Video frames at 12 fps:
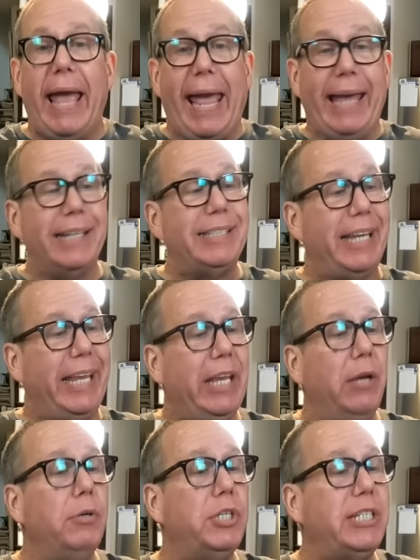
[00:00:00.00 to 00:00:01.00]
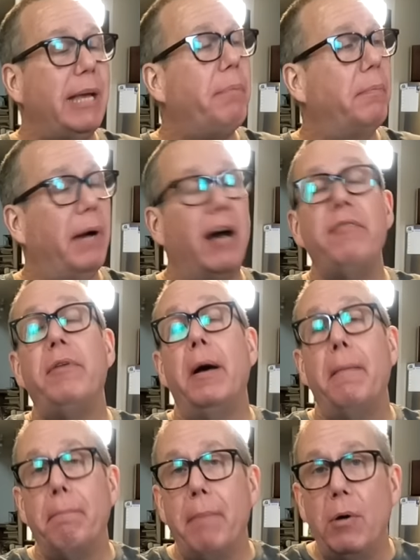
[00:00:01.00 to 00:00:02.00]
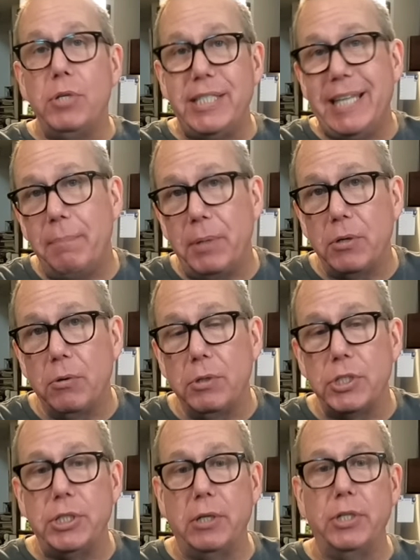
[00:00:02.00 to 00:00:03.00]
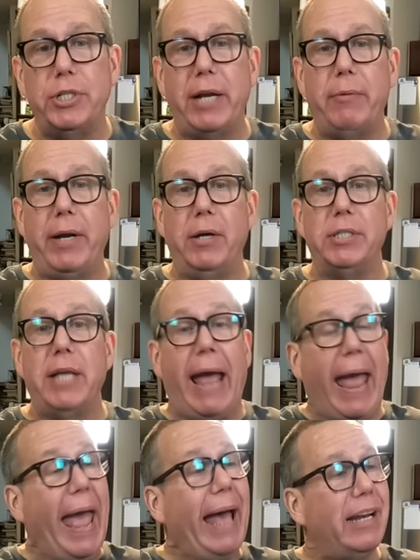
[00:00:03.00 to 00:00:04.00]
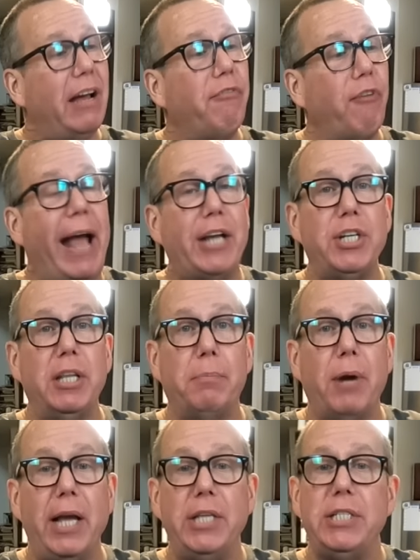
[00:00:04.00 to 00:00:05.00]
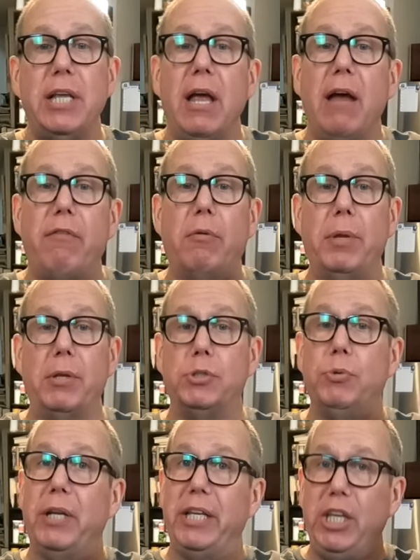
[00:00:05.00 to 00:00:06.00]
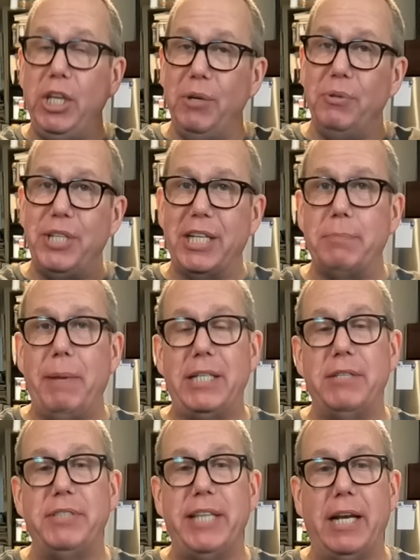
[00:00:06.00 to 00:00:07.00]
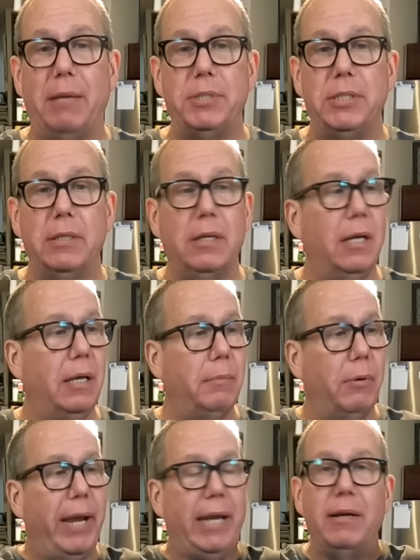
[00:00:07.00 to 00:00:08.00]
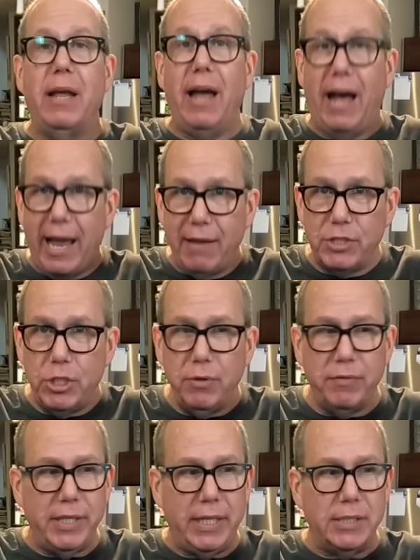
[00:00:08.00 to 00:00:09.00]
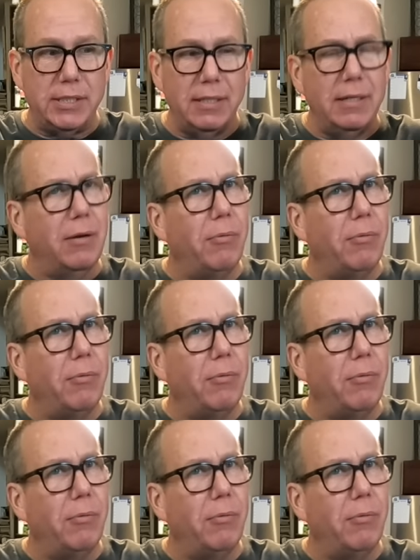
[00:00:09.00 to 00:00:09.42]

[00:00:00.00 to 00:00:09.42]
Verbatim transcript: And it's a huge step above most typical solar generators at a fraction of the price for one of those really huge, expensive setups. But wait, I have two of these.